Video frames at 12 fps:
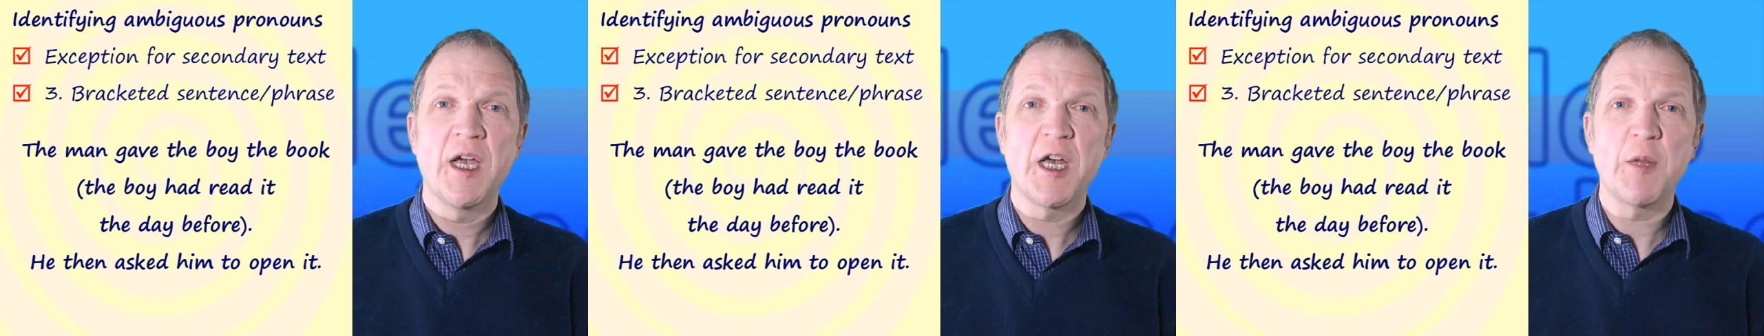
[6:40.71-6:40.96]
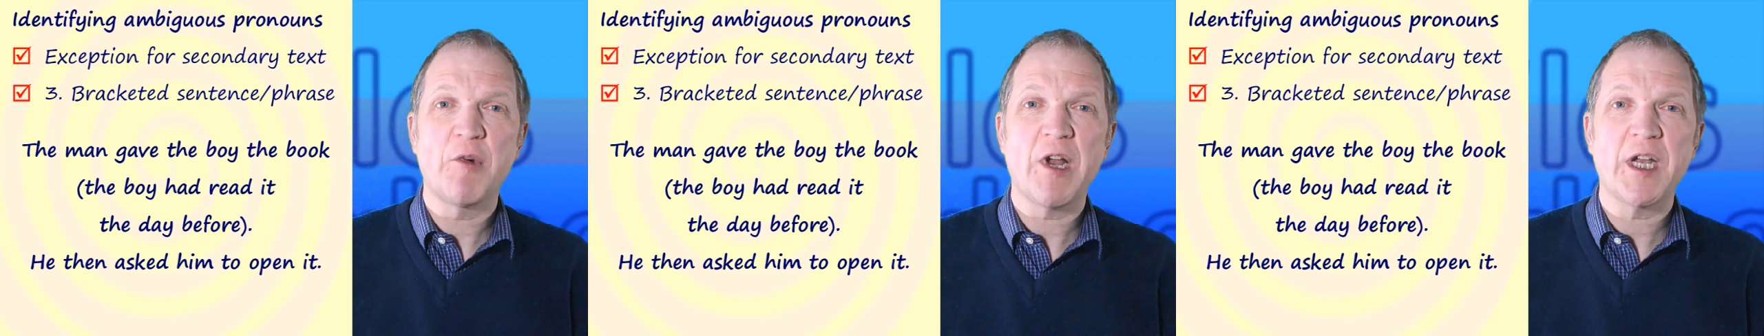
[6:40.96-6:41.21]

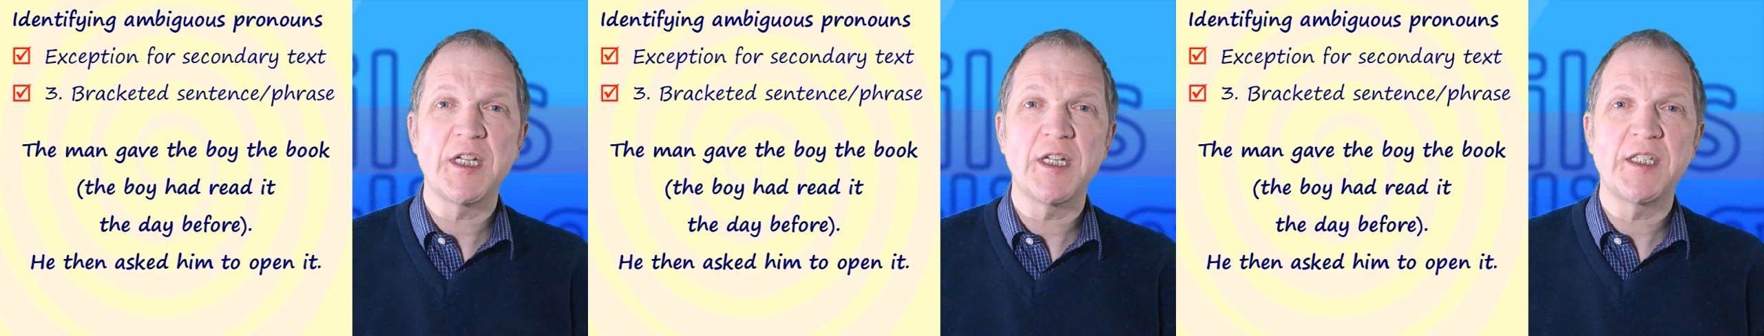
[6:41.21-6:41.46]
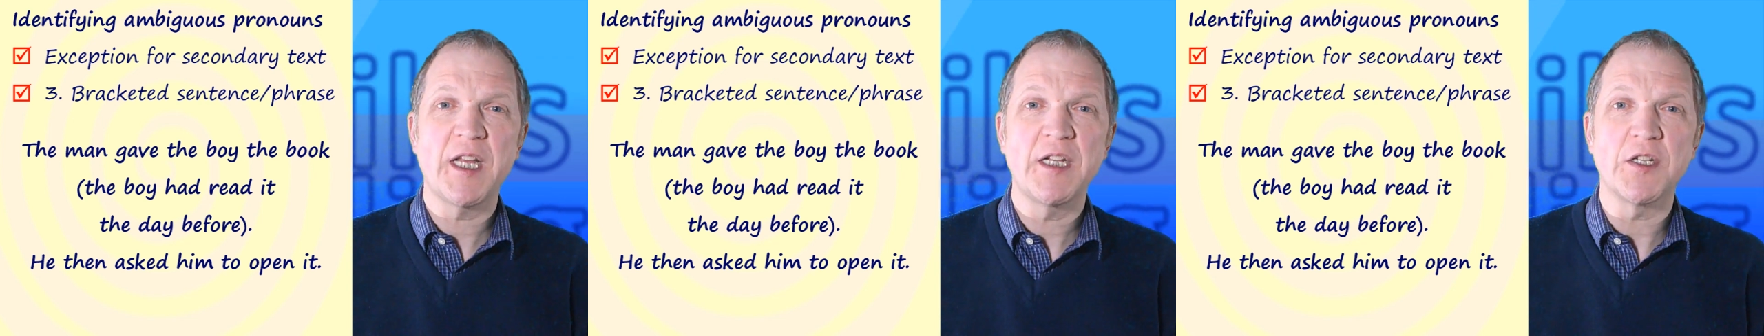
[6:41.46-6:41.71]
and a bracketed
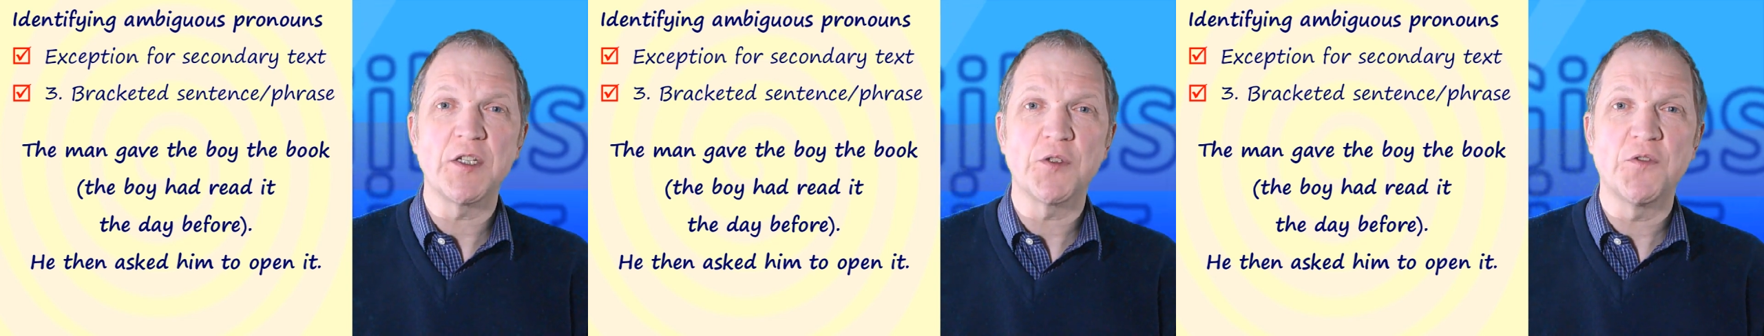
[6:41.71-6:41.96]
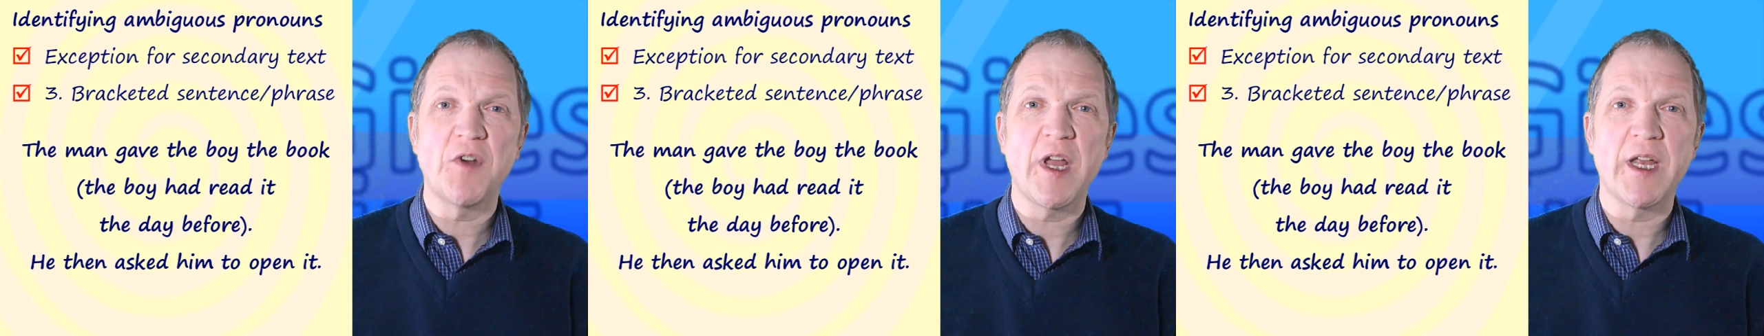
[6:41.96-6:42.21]
sentence
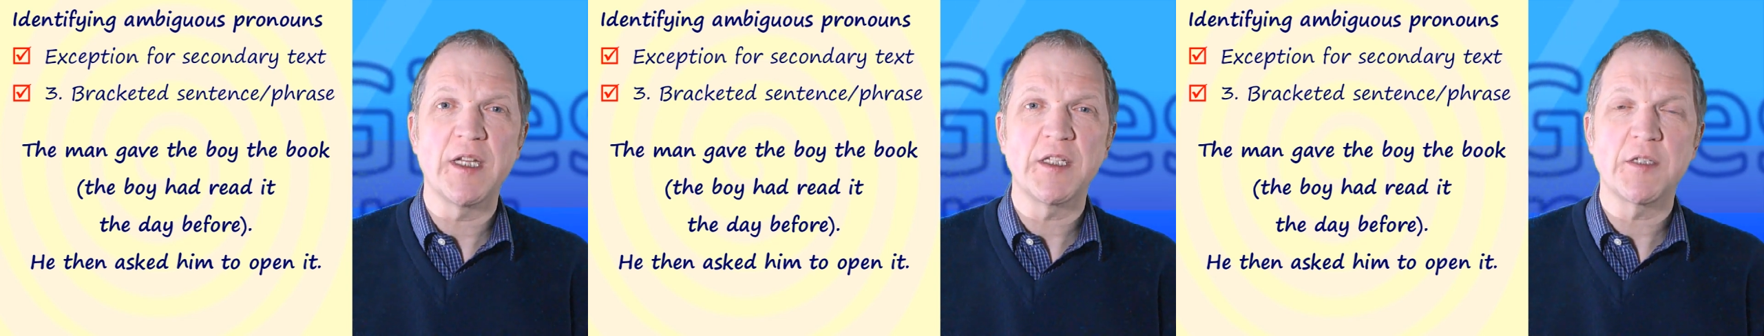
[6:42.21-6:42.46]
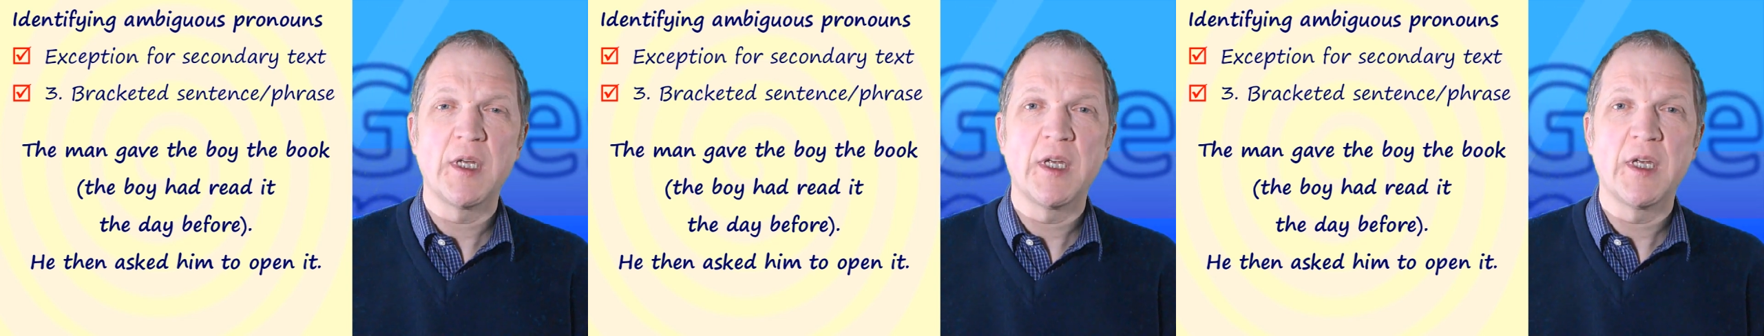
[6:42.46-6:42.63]
or phrase.